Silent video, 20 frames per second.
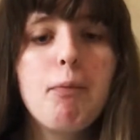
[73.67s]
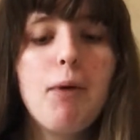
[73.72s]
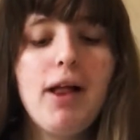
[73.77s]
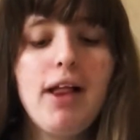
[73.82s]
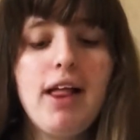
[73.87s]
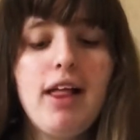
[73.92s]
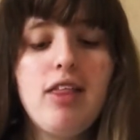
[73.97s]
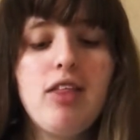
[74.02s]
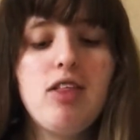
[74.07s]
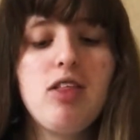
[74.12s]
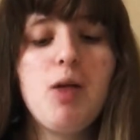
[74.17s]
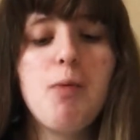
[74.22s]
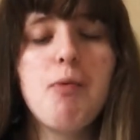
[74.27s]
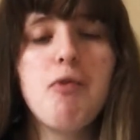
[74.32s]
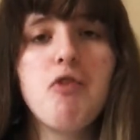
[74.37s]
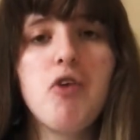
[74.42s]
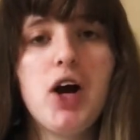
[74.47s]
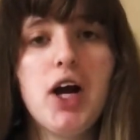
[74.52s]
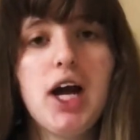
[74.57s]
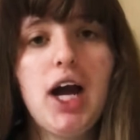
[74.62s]
went into
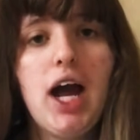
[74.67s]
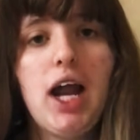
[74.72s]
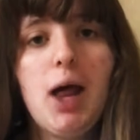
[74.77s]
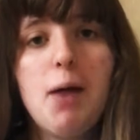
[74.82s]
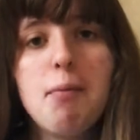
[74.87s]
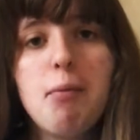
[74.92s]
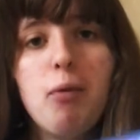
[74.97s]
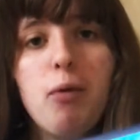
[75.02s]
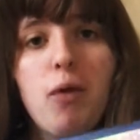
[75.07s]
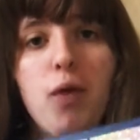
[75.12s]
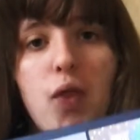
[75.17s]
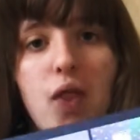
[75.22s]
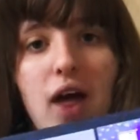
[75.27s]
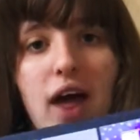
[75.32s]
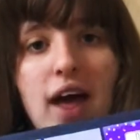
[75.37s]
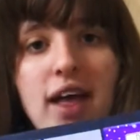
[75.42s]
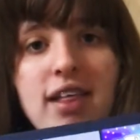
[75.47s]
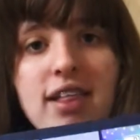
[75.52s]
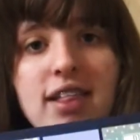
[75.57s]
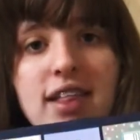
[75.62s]
Superdrug and I bought
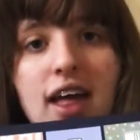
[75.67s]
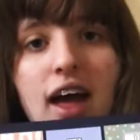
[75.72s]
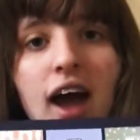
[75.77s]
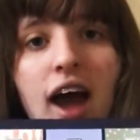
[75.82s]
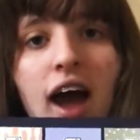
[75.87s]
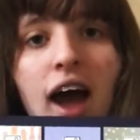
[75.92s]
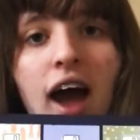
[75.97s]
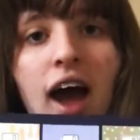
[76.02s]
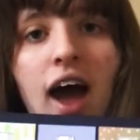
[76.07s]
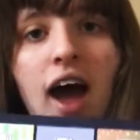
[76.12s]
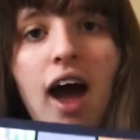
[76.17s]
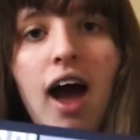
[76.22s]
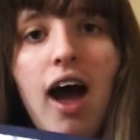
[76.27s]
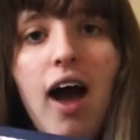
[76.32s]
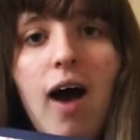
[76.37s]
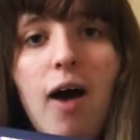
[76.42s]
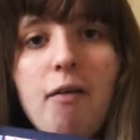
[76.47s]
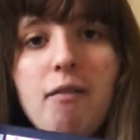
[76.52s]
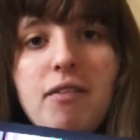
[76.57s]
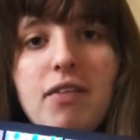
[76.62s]

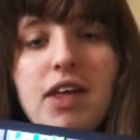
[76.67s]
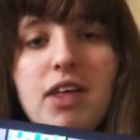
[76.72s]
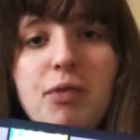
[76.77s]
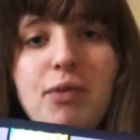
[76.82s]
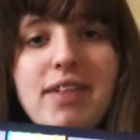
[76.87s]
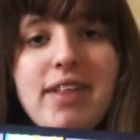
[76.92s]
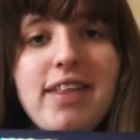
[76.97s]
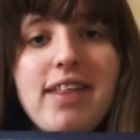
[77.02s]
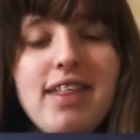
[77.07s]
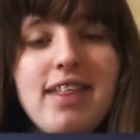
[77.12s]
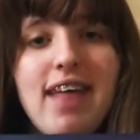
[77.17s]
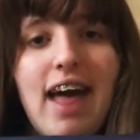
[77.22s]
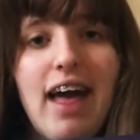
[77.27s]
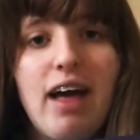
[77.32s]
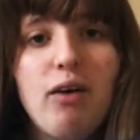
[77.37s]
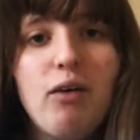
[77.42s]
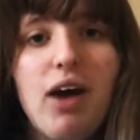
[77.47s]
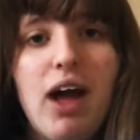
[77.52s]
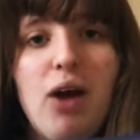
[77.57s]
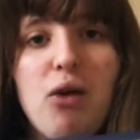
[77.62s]
this. This was in
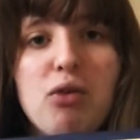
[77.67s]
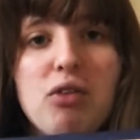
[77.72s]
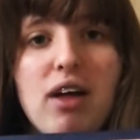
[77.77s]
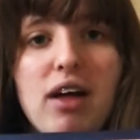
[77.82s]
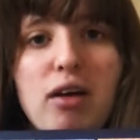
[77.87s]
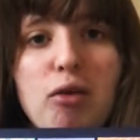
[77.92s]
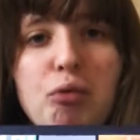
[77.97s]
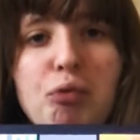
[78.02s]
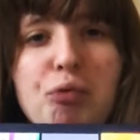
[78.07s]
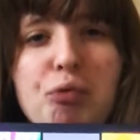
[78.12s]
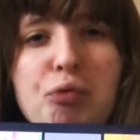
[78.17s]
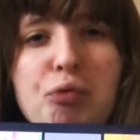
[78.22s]
sale. It was like